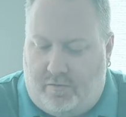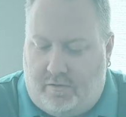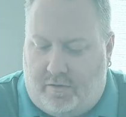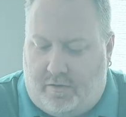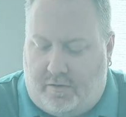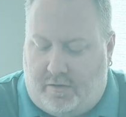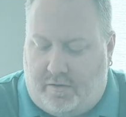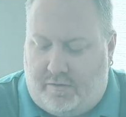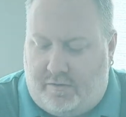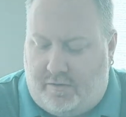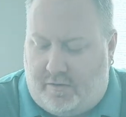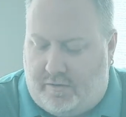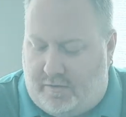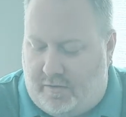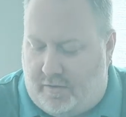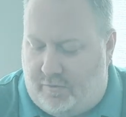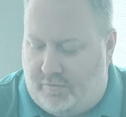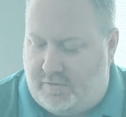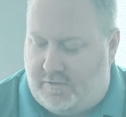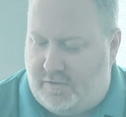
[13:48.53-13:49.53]
Like, I thought
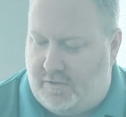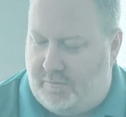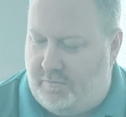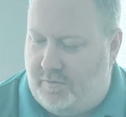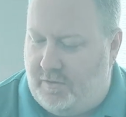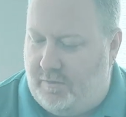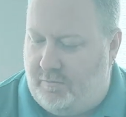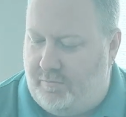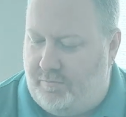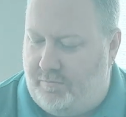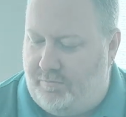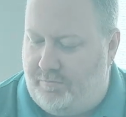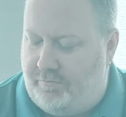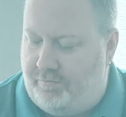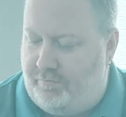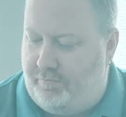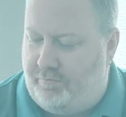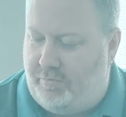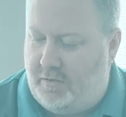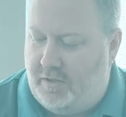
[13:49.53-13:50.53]
that would take me a
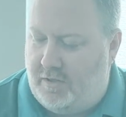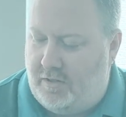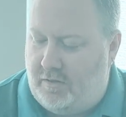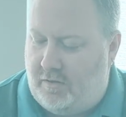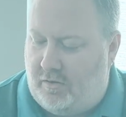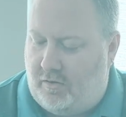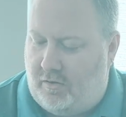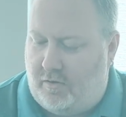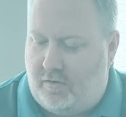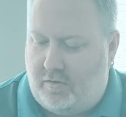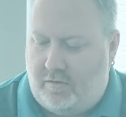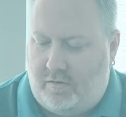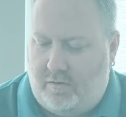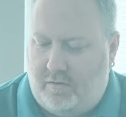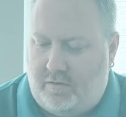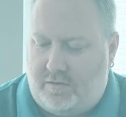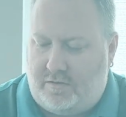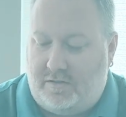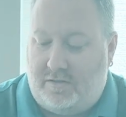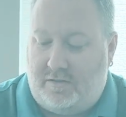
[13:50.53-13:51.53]
bit longer.
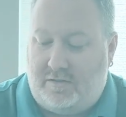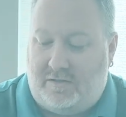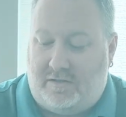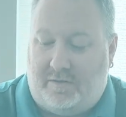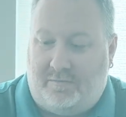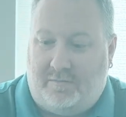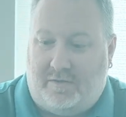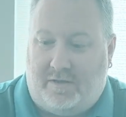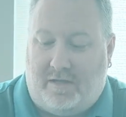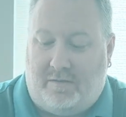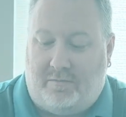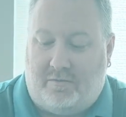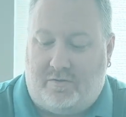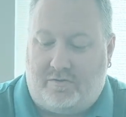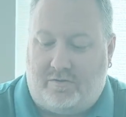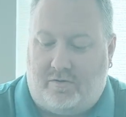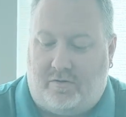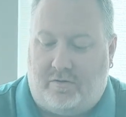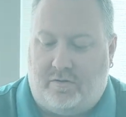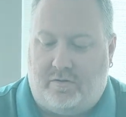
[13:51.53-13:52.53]
It didn't take me that much
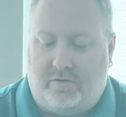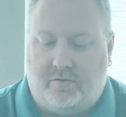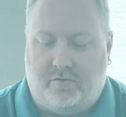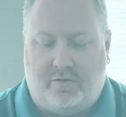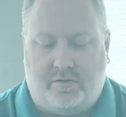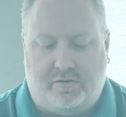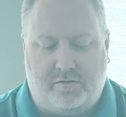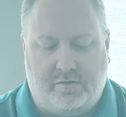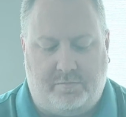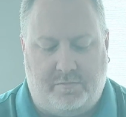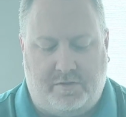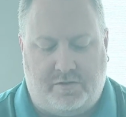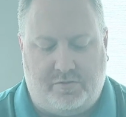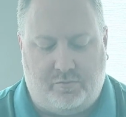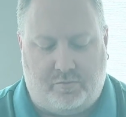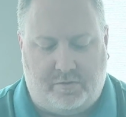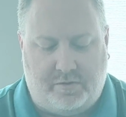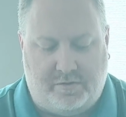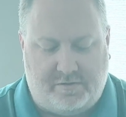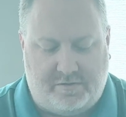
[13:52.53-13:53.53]
longer. It only took me
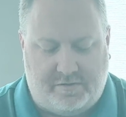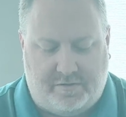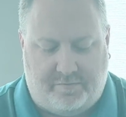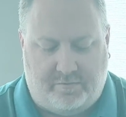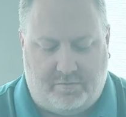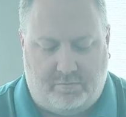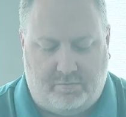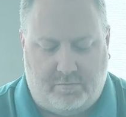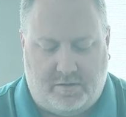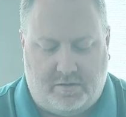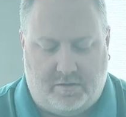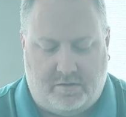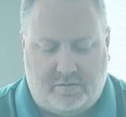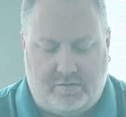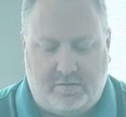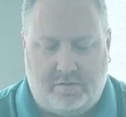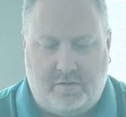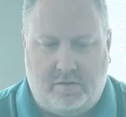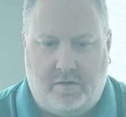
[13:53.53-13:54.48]
27 minutes.